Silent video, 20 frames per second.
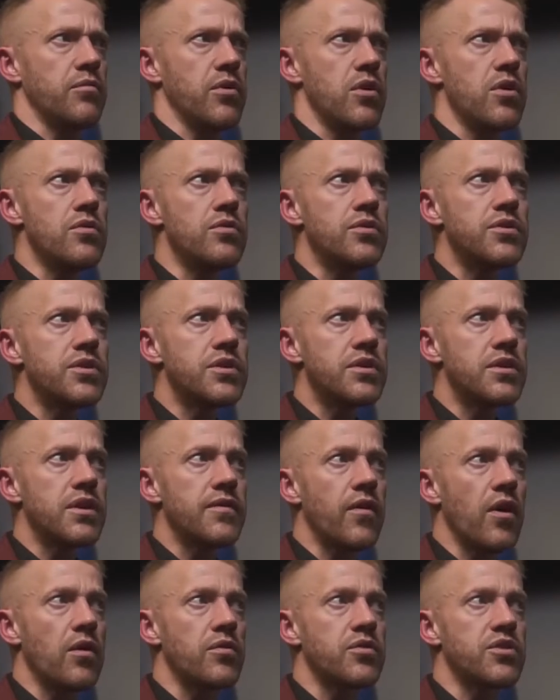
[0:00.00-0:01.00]
abuse.
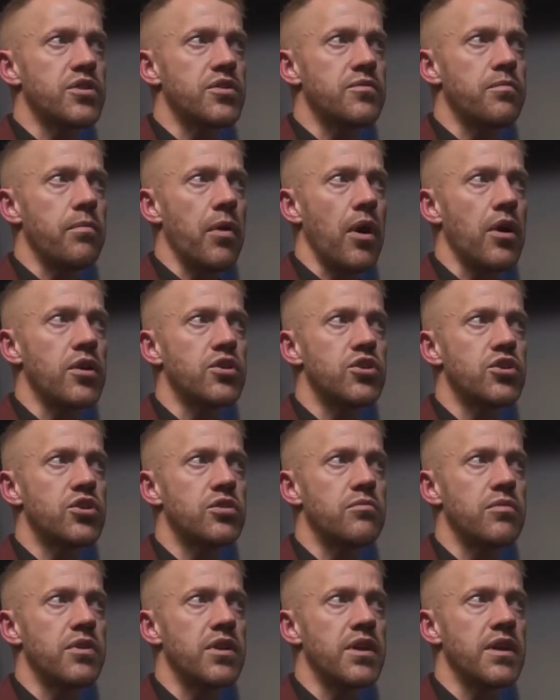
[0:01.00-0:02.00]
If I was to punch
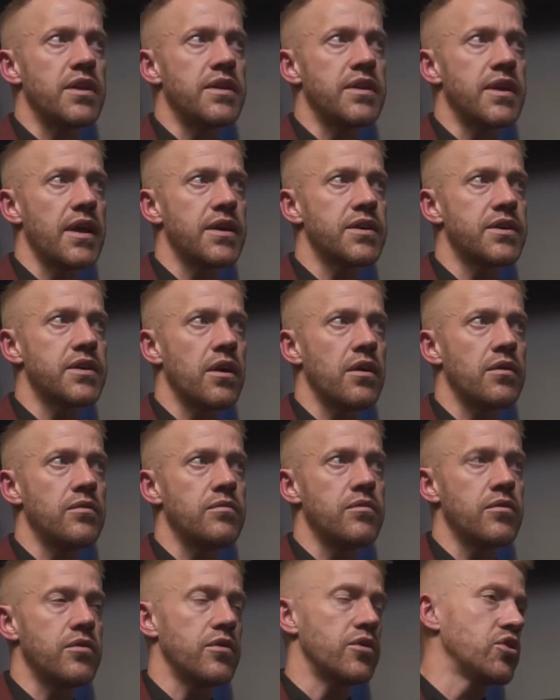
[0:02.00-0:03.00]
somebody in
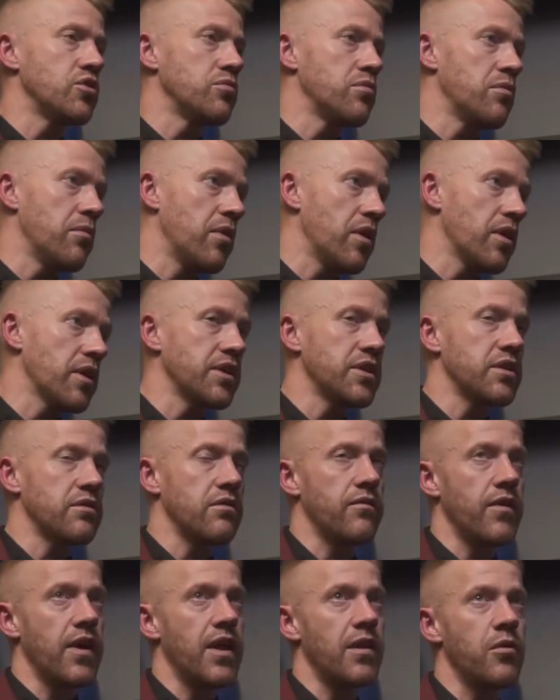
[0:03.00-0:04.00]
Tesco, other supermarkets are
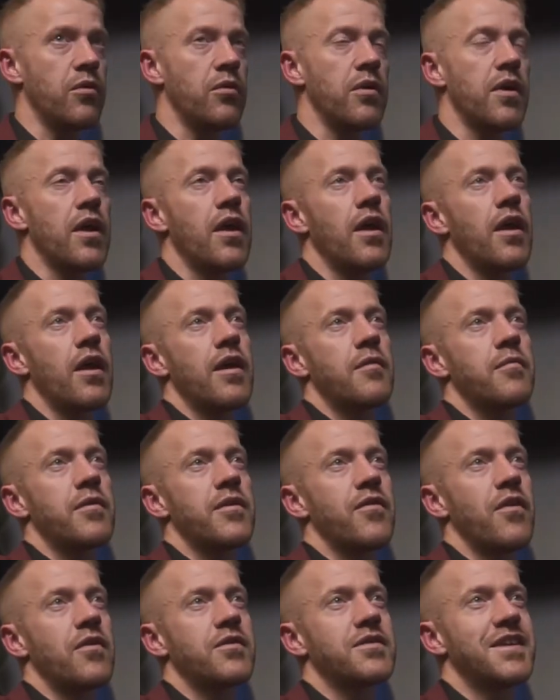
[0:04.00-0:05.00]
available, but
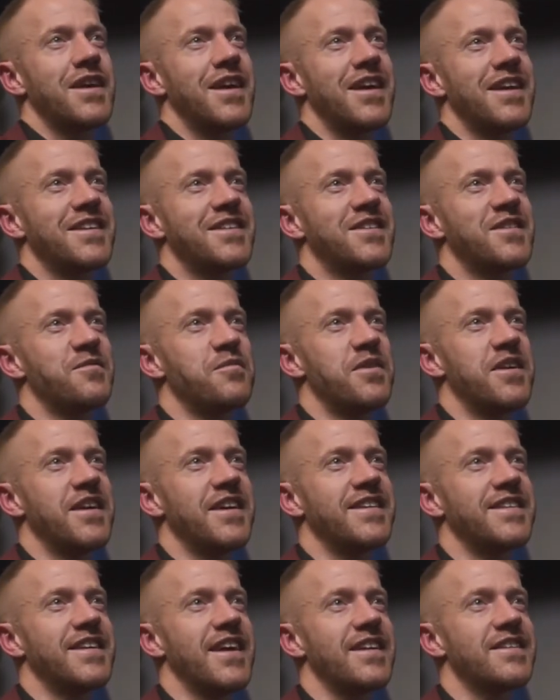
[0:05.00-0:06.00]
if I was to hit somebody
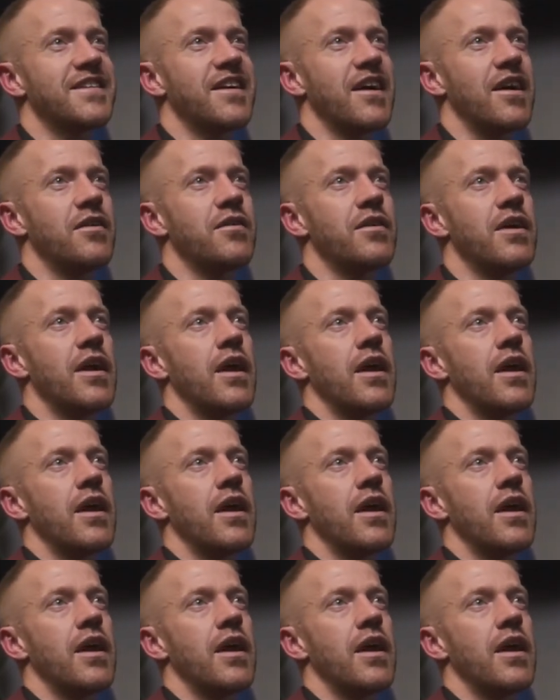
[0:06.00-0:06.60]
in Tesco,